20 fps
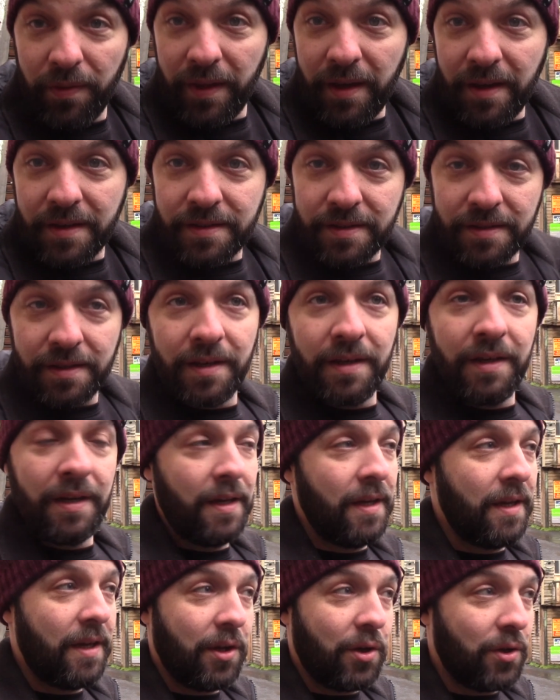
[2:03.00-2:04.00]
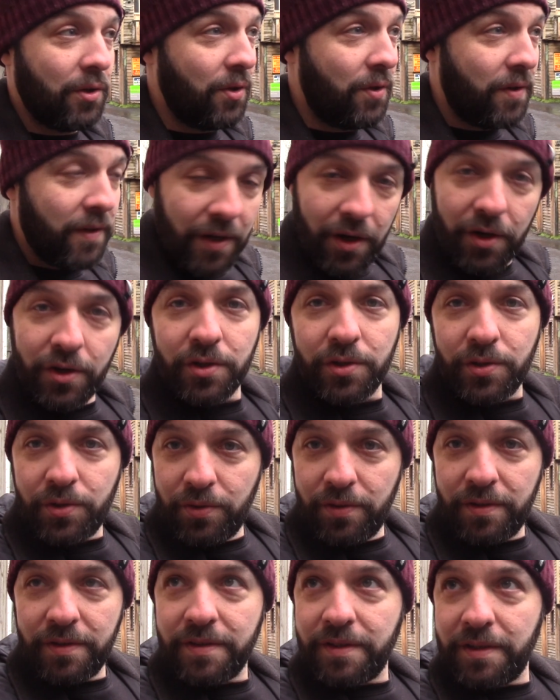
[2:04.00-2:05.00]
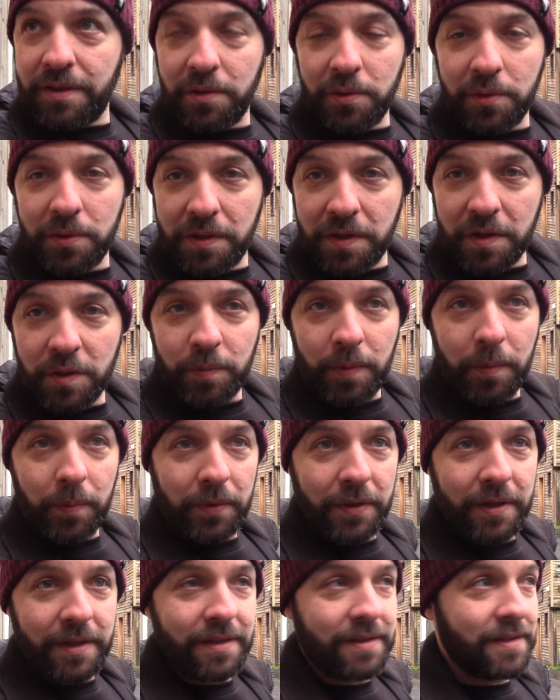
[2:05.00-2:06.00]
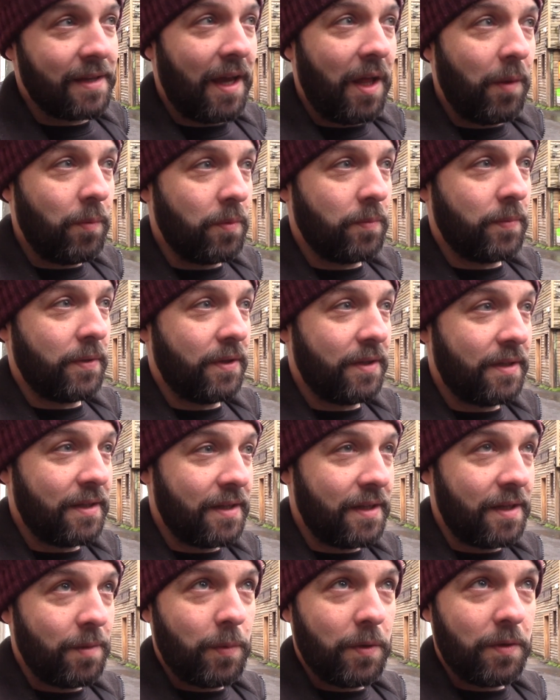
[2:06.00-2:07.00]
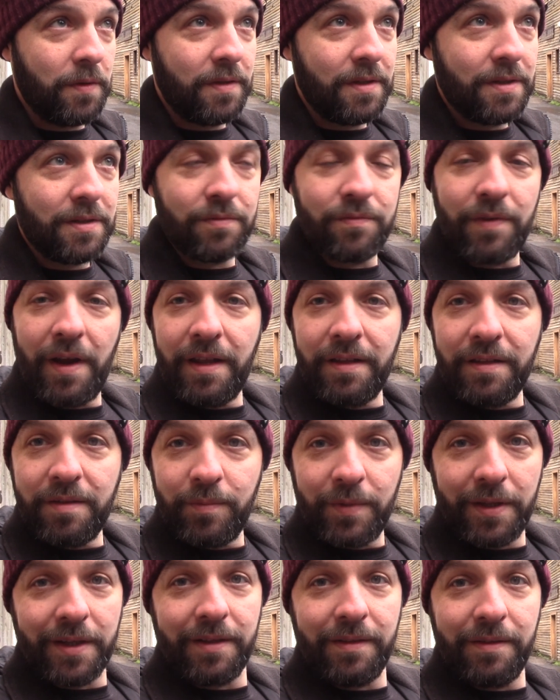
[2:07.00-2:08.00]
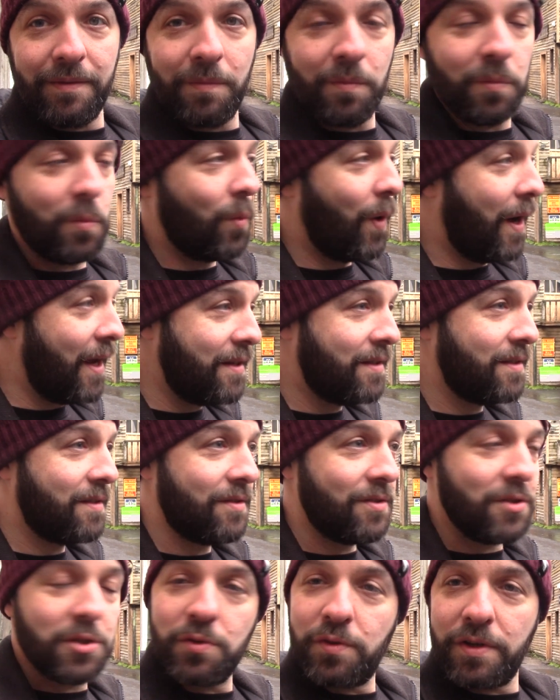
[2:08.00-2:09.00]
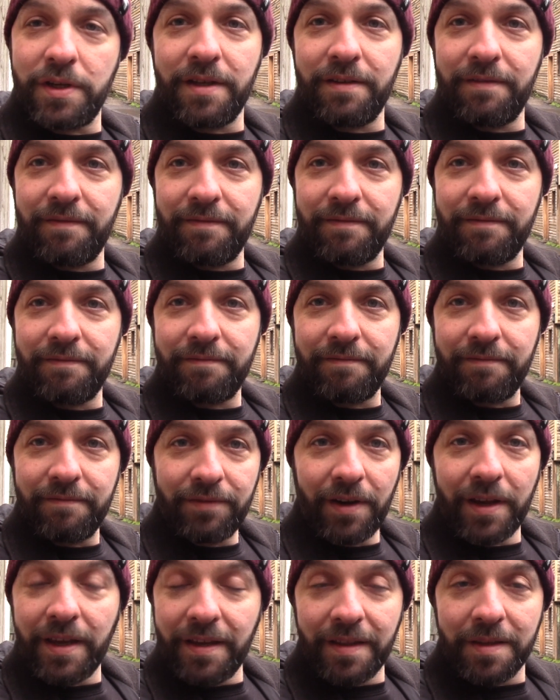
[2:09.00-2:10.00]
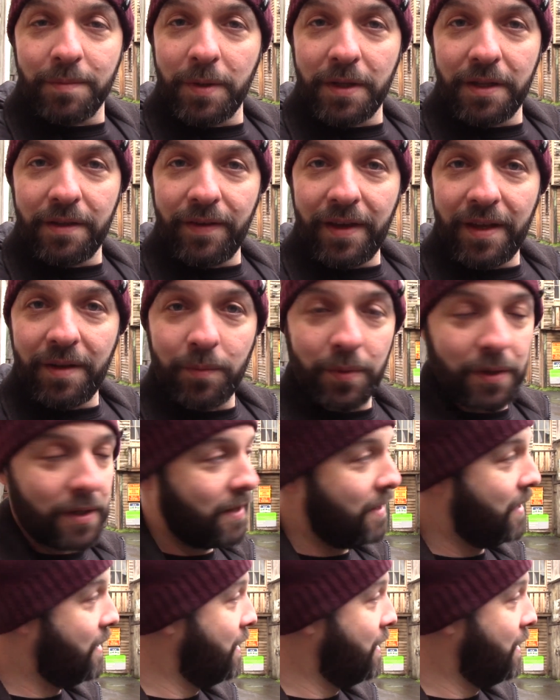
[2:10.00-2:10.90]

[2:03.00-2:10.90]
this. He got a lot of art students and all the other people in to help him build it, and he built this random little Western street right in the middle of Edinburgh.